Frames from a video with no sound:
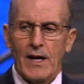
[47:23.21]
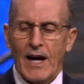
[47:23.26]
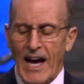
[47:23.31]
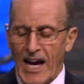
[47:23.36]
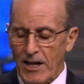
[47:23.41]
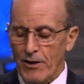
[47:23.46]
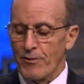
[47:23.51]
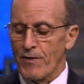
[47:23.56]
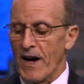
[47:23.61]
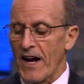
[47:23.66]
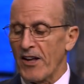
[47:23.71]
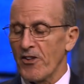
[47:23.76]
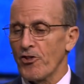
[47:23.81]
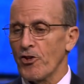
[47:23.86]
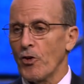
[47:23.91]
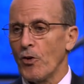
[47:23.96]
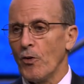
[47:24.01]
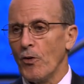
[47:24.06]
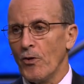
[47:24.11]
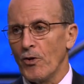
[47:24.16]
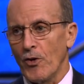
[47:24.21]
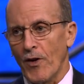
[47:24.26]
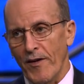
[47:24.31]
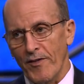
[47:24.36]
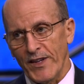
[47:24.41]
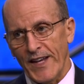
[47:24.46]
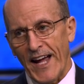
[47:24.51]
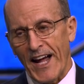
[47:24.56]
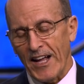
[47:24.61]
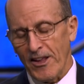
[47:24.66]
I advise you, you
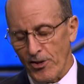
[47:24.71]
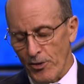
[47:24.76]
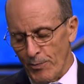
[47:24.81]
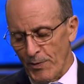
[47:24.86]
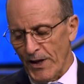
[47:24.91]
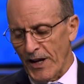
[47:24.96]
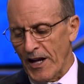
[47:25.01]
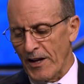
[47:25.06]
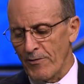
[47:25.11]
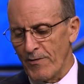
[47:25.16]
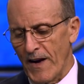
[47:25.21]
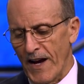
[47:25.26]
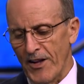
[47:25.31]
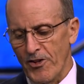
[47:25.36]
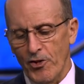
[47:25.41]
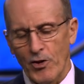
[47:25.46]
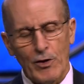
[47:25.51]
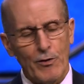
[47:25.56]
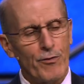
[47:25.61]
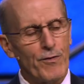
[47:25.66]
haven't asked, but I advise you